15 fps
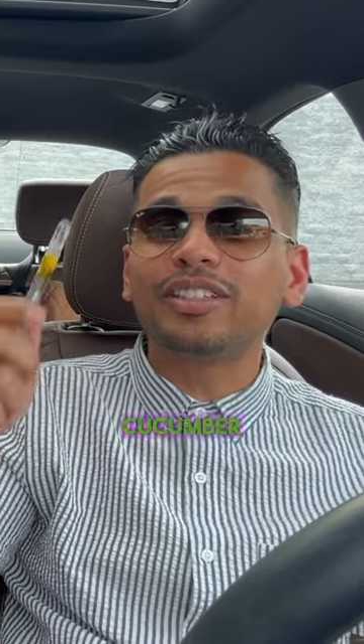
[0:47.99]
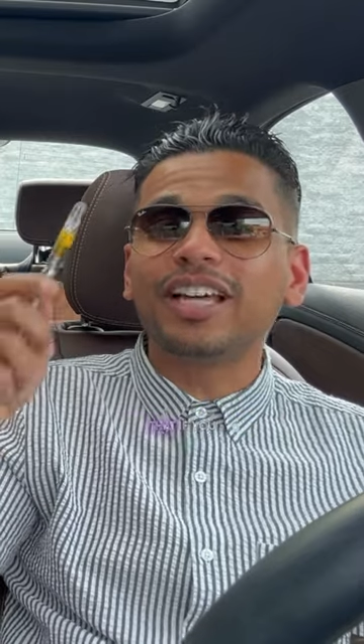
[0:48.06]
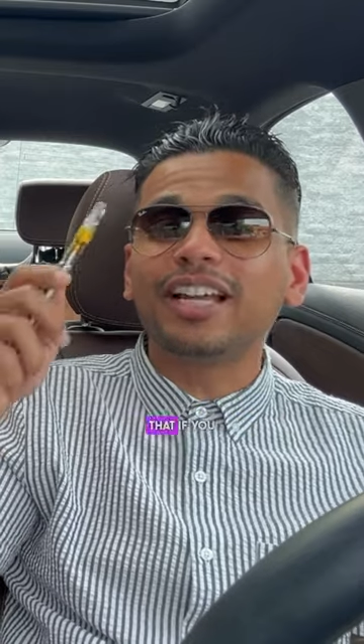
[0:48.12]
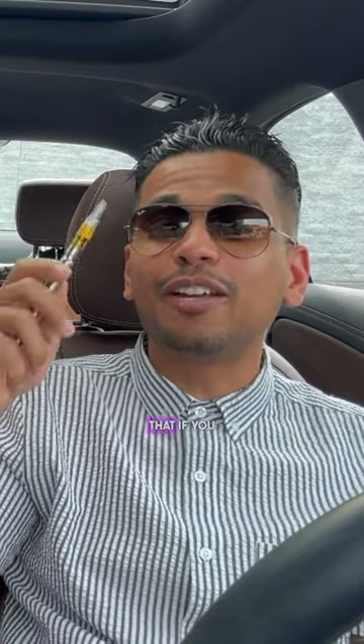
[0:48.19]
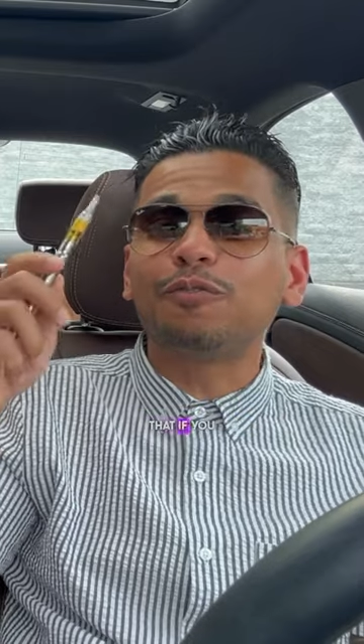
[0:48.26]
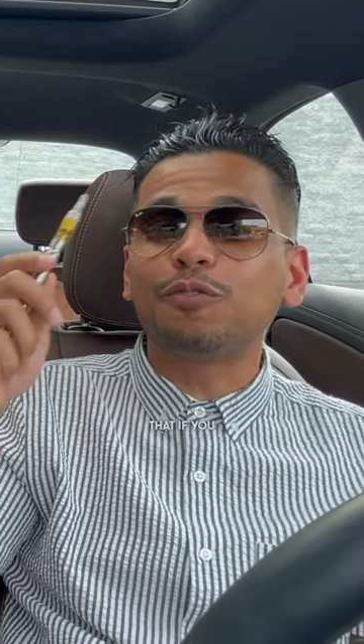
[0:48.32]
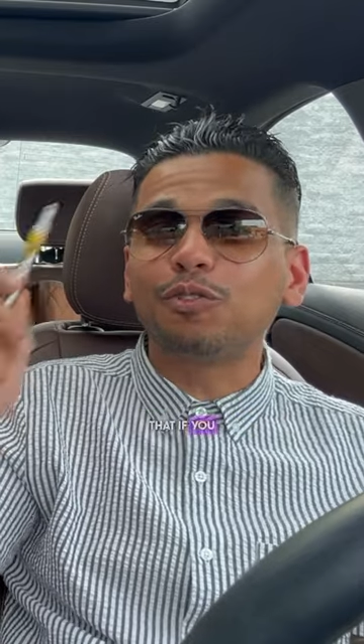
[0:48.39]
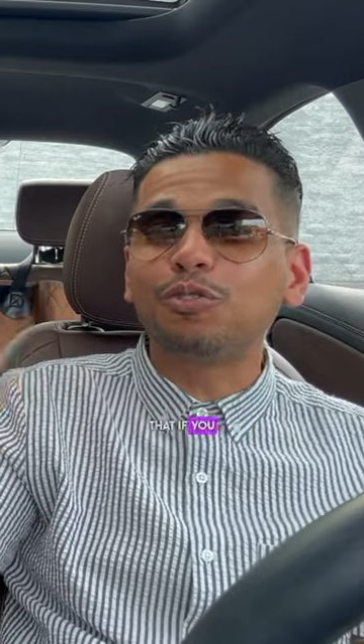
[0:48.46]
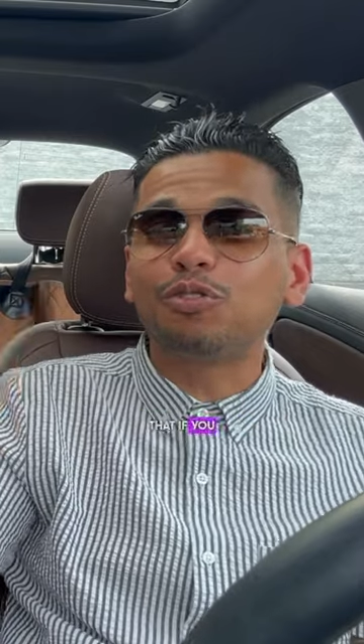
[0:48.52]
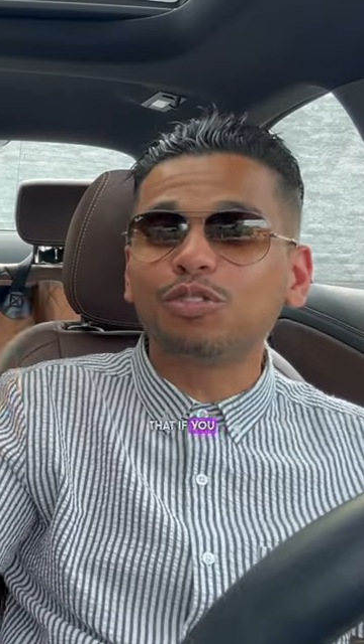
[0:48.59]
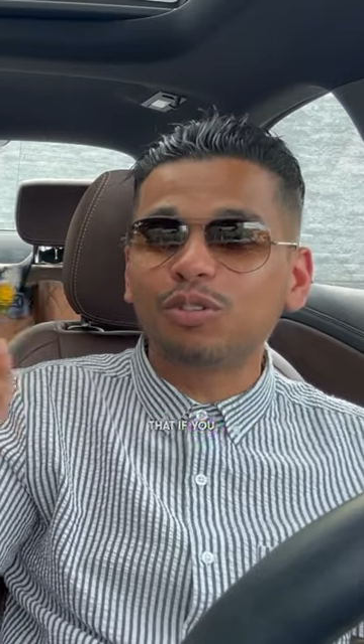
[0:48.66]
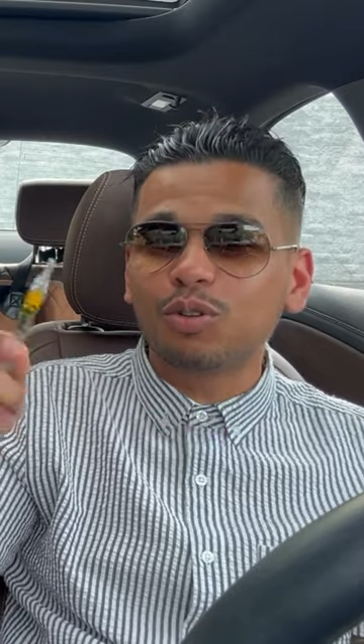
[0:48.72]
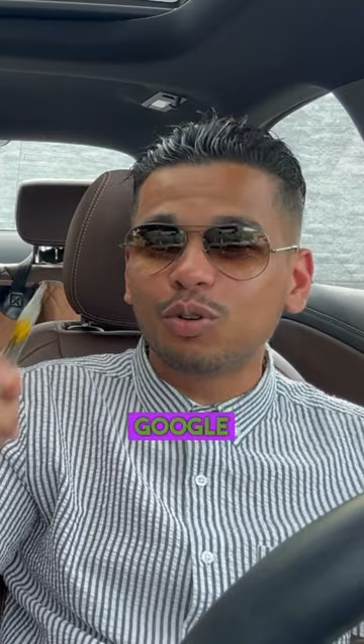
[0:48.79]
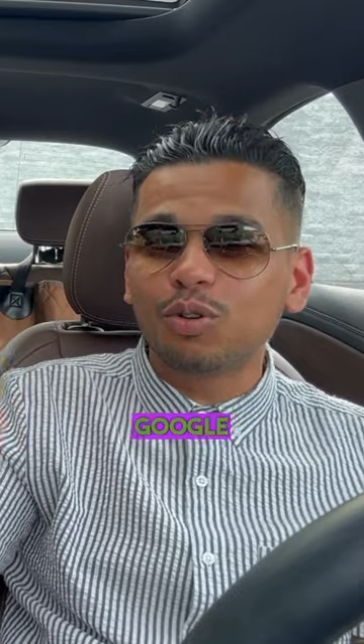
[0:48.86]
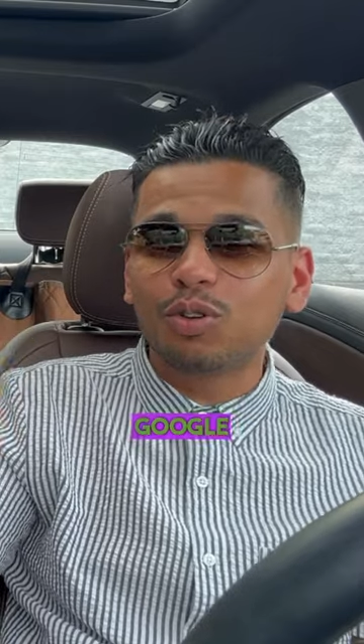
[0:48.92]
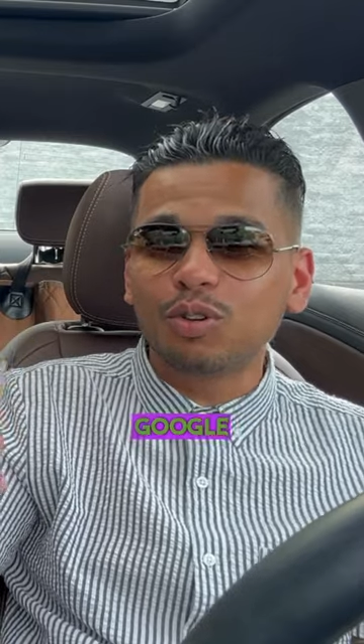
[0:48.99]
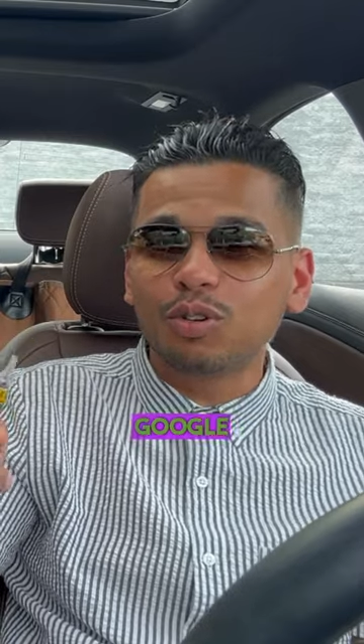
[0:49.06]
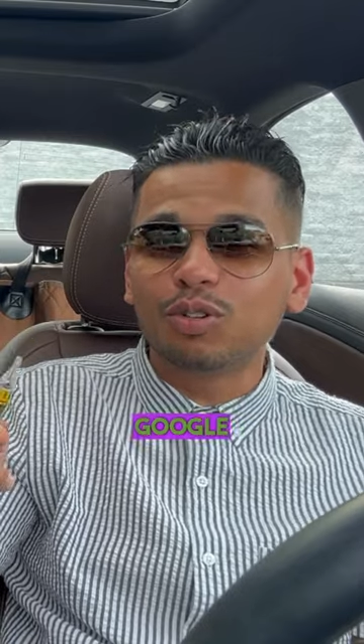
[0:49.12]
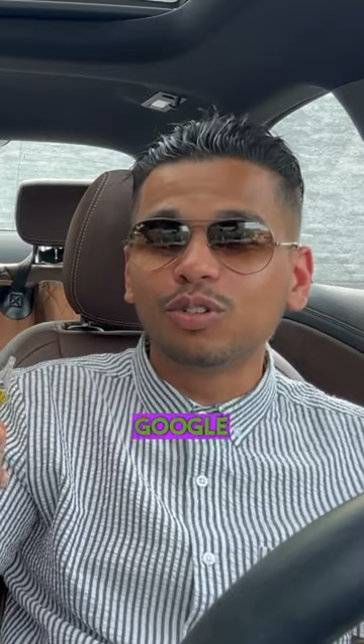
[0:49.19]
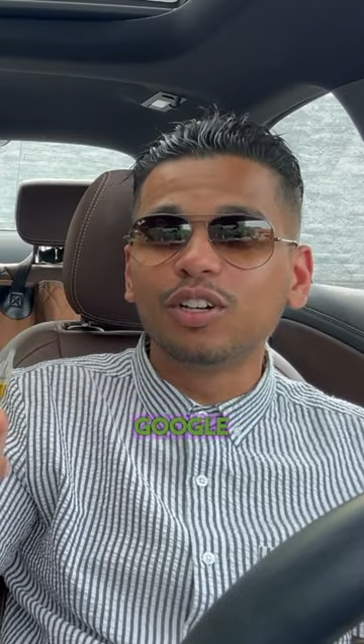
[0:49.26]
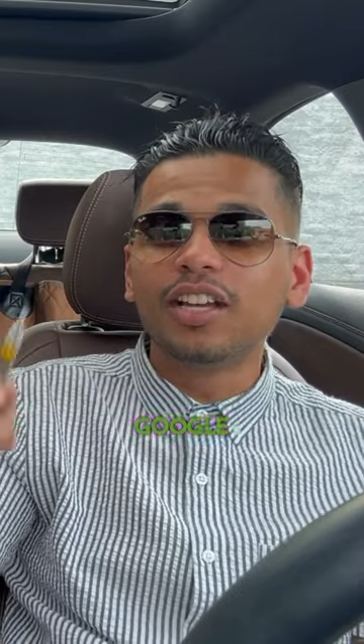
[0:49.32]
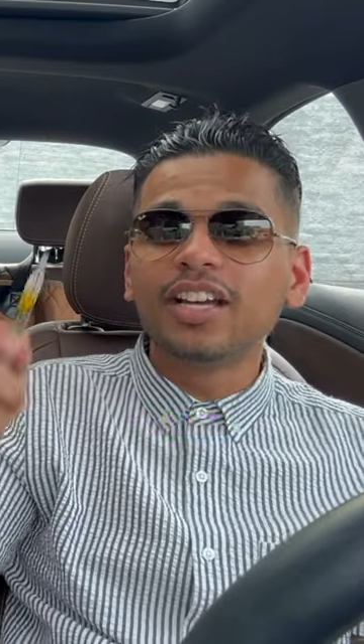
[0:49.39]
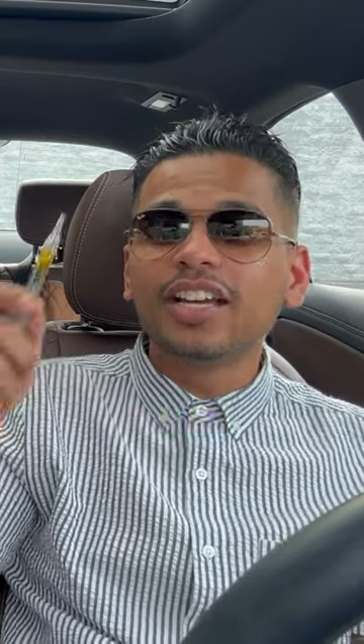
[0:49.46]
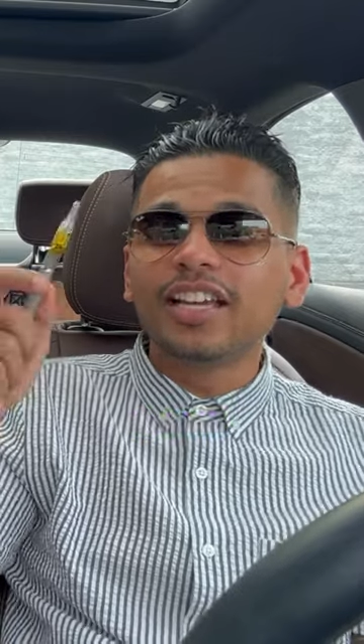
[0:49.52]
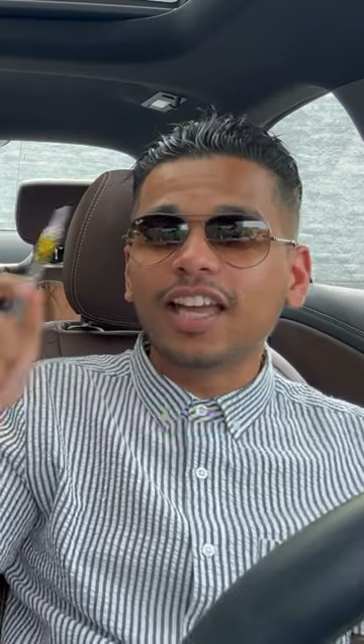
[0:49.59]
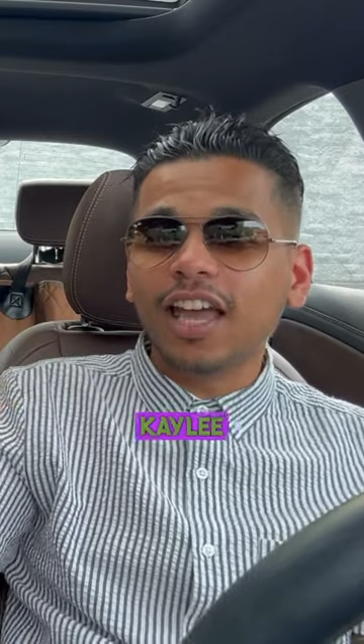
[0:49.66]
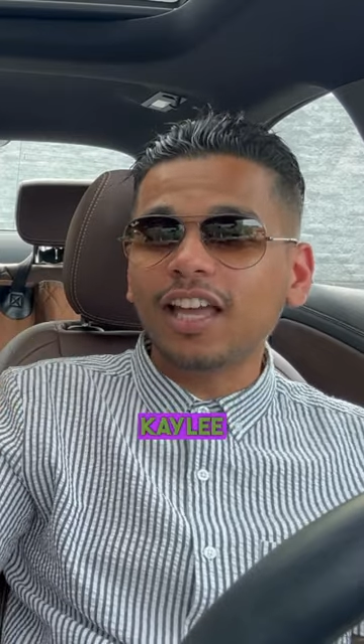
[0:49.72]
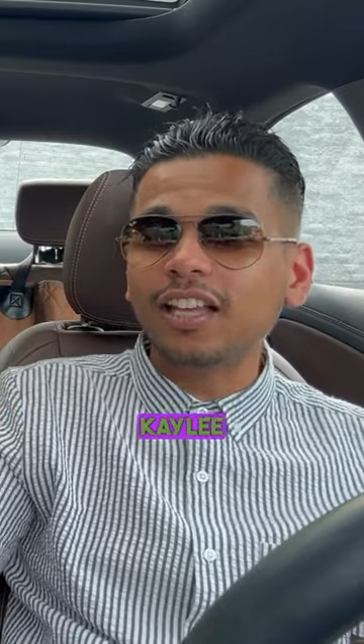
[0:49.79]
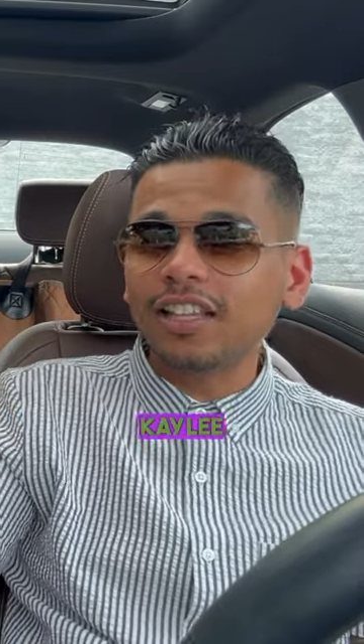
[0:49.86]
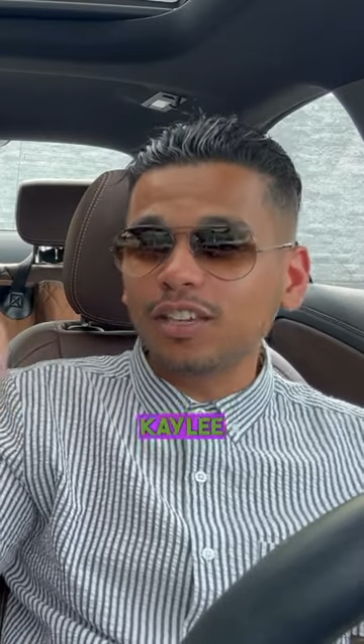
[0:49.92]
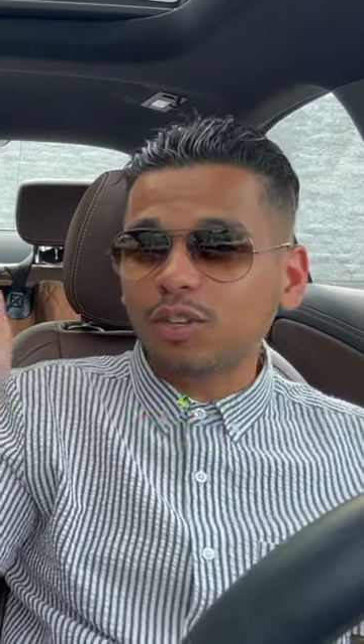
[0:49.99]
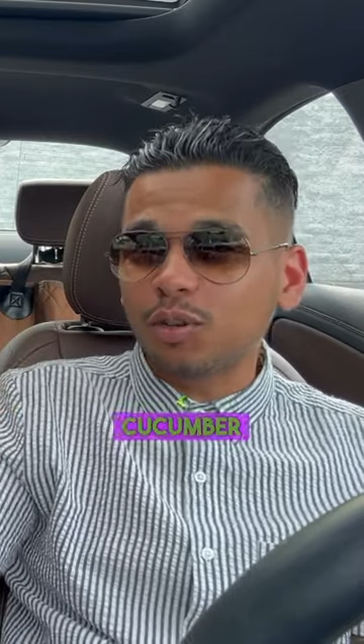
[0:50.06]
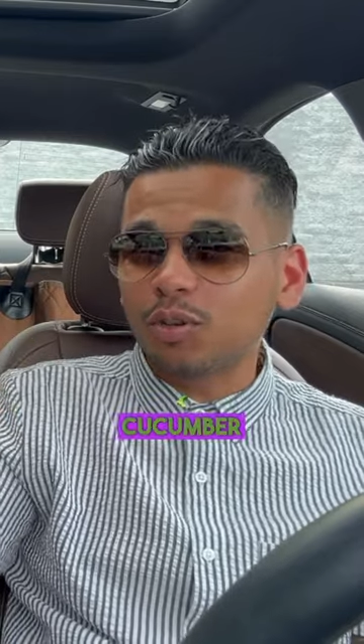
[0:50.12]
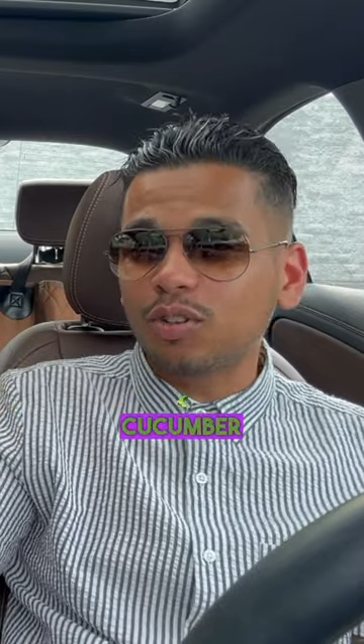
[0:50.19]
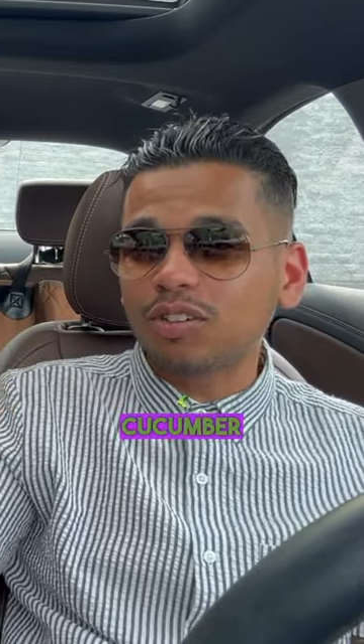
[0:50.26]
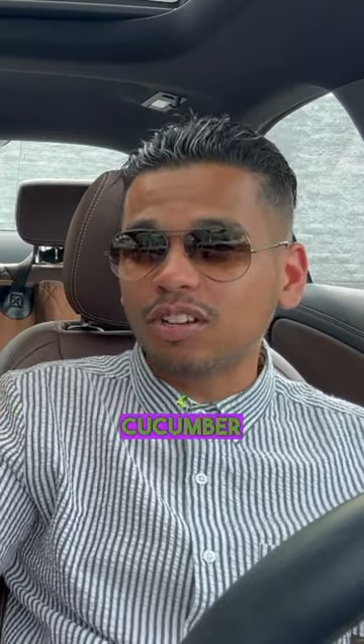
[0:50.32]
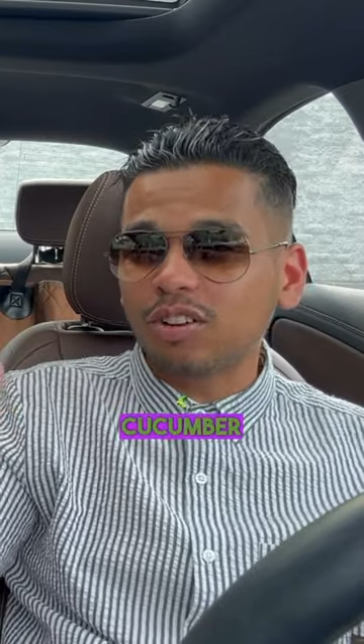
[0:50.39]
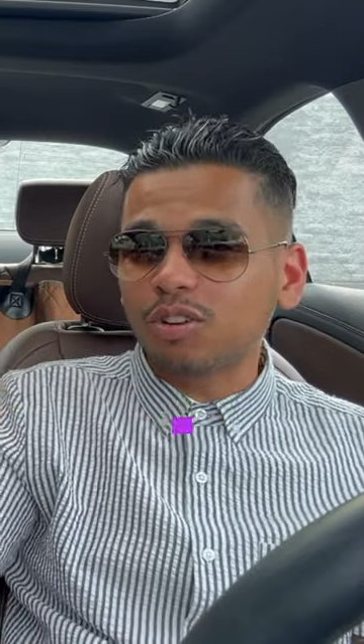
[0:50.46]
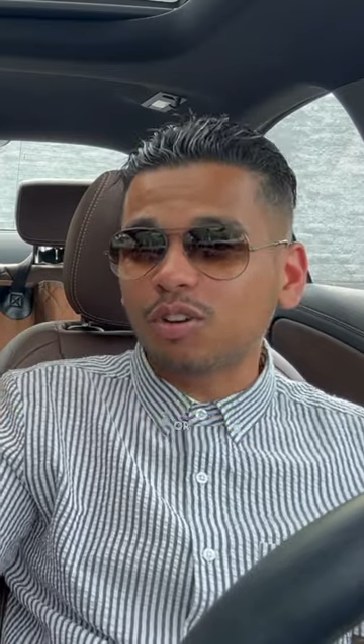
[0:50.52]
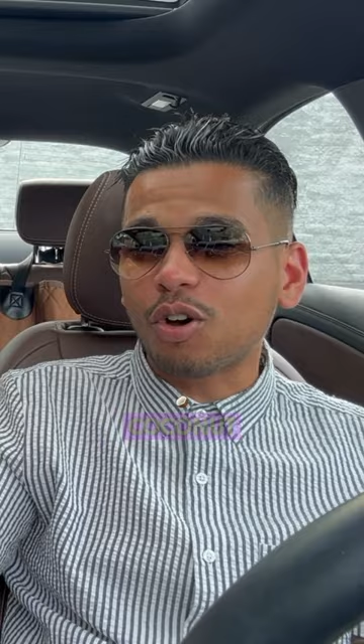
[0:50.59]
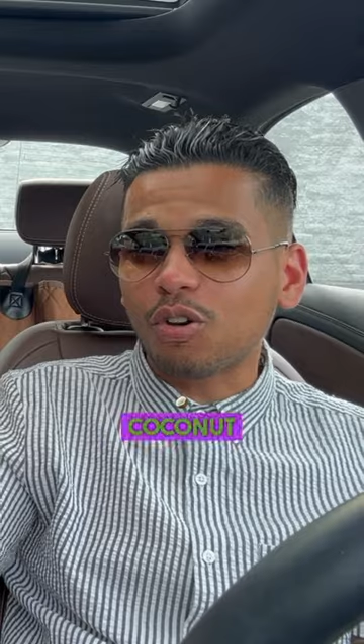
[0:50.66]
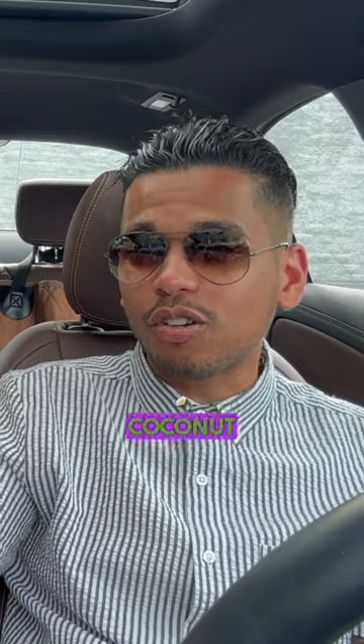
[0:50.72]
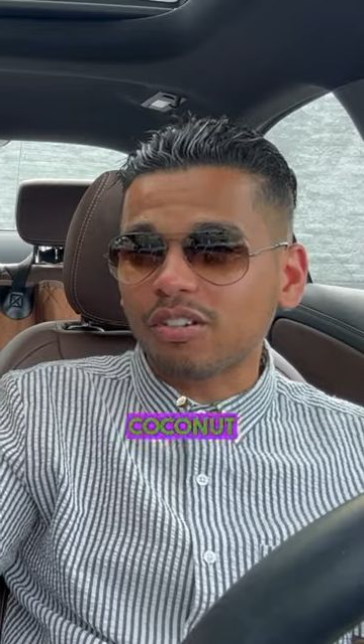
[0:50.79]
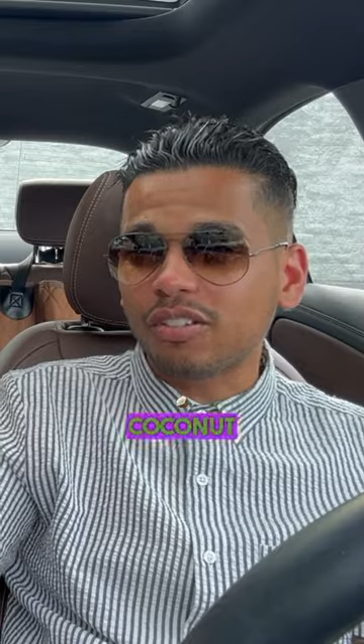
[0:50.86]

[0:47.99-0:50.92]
That if you Google Kaley cucumber or, co-